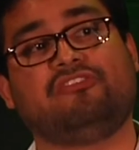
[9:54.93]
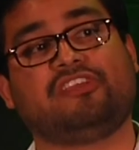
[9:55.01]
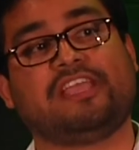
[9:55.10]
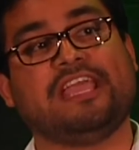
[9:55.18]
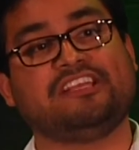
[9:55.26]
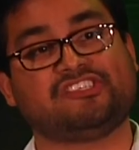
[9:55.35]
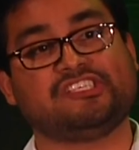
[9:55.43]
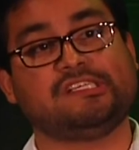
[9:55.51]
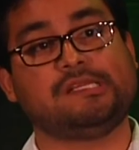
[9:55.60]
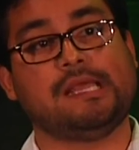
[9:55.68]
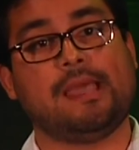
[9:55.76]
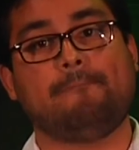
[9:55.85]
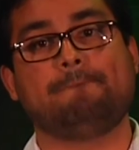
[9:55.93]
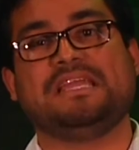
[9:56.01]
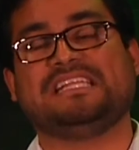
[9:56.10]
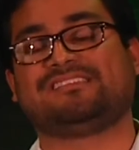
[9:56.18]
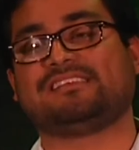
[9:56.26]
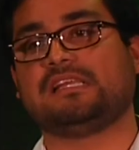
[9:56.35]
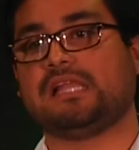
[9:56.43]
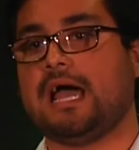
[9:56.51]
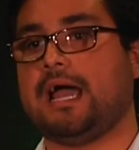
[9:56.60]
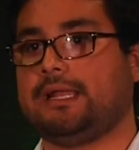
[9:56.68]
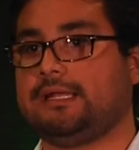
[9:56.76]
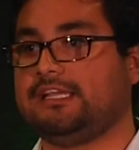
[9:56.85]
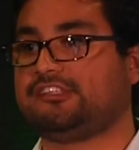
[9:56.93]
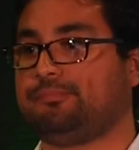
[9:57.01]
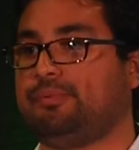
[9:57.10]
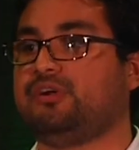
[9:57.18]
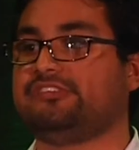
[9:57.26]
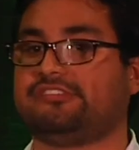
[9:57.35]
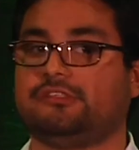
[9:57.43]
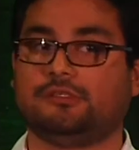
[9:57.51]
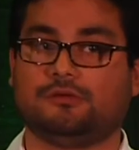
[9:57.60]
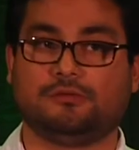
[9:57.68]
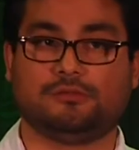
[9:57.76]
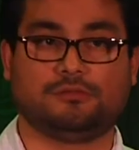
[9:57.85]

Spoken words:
Education means a lot. It's personal.